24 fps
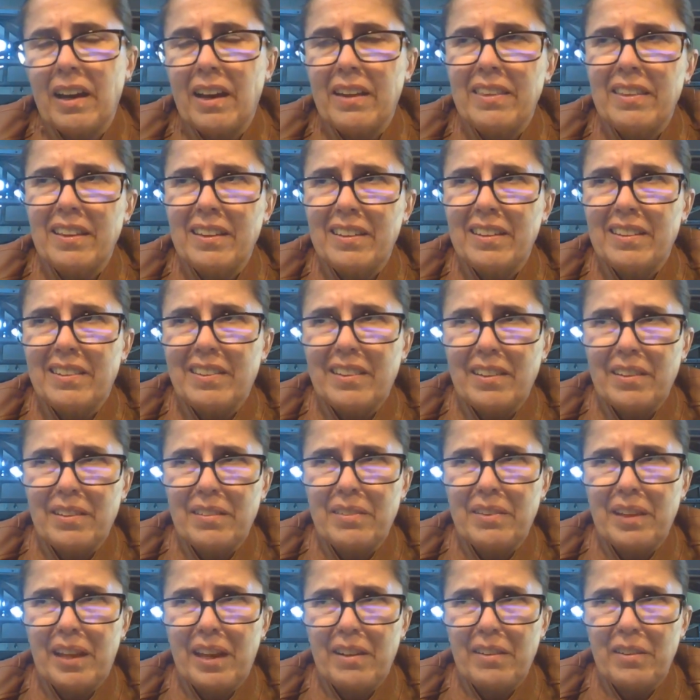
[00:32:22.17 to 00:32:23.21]
Yeah, I think
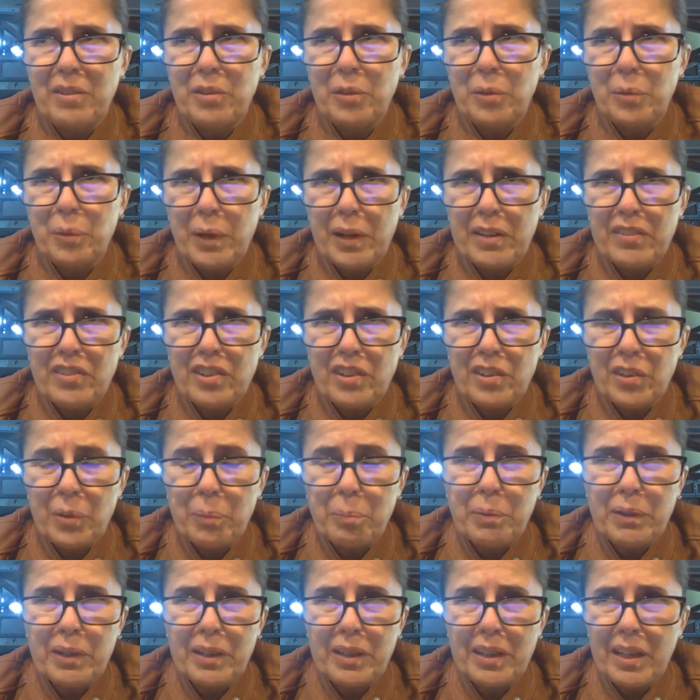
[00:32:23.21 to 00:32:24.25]
that question,
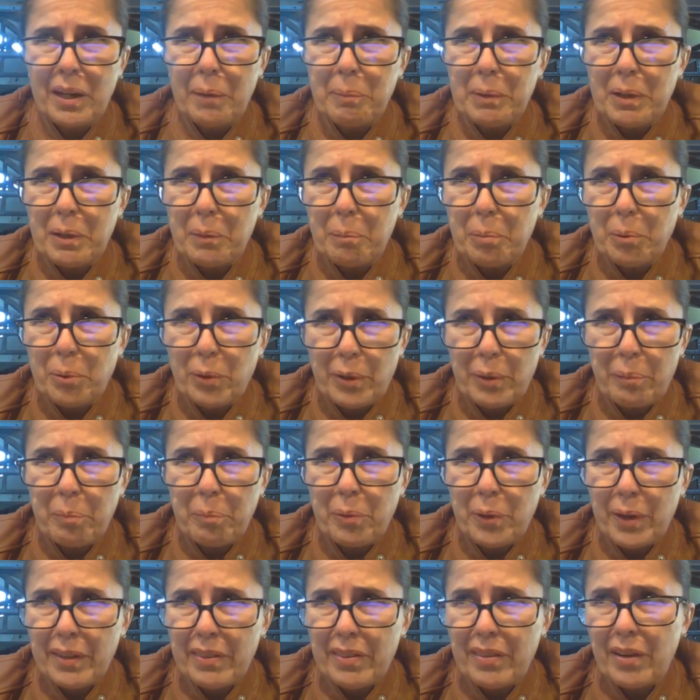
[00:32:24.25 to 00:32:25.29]
you're bringing up an important
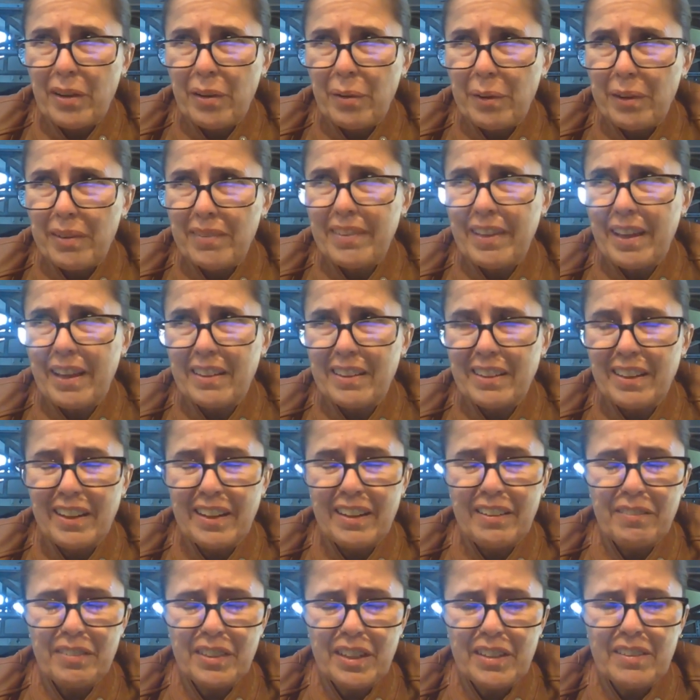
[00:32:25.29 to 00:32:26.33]
point, though, is that
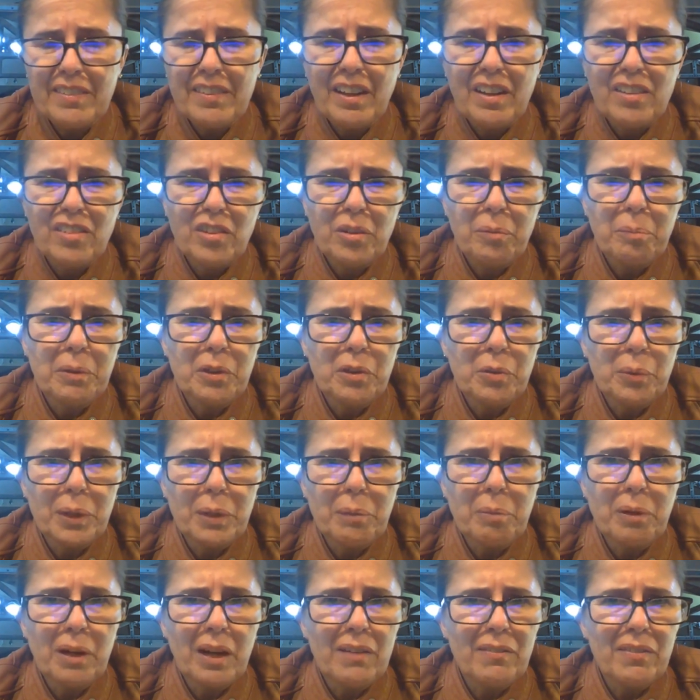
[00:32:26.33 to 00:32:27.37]
kind of contention
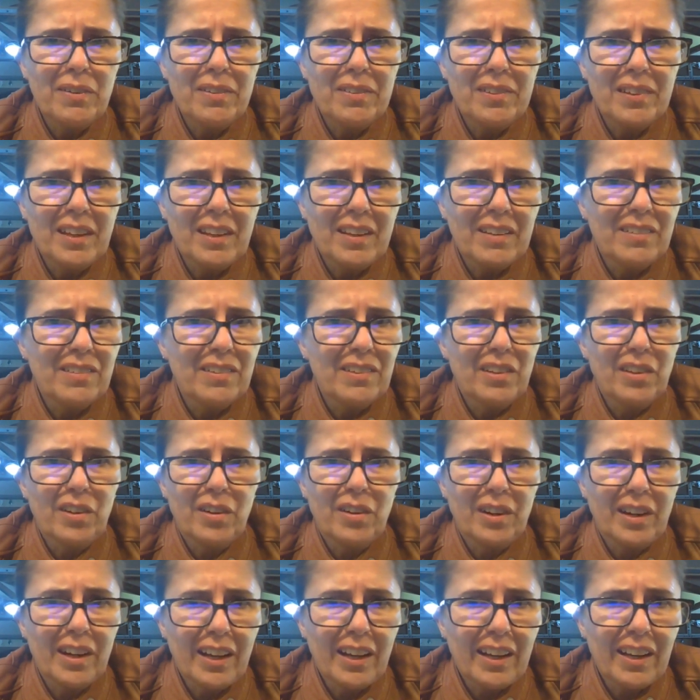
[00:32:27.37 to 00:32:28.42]
between privacy and
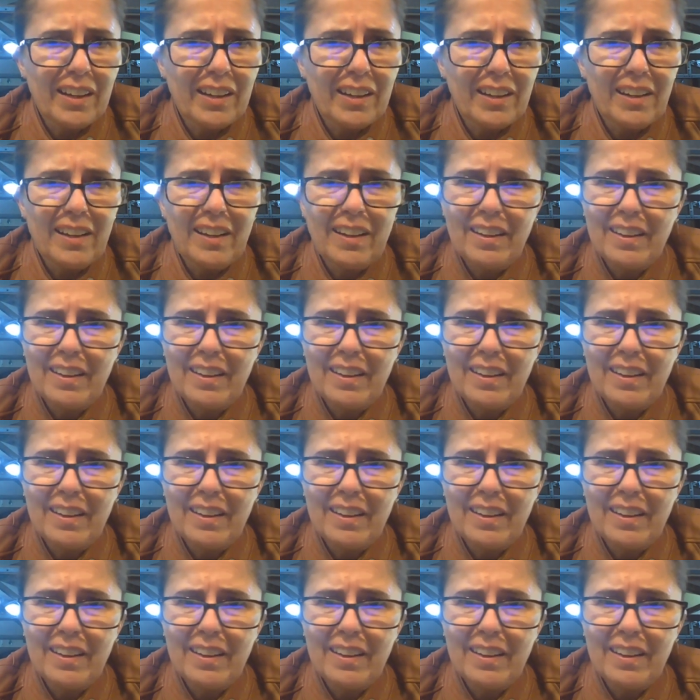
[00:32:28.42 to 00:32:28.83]
security.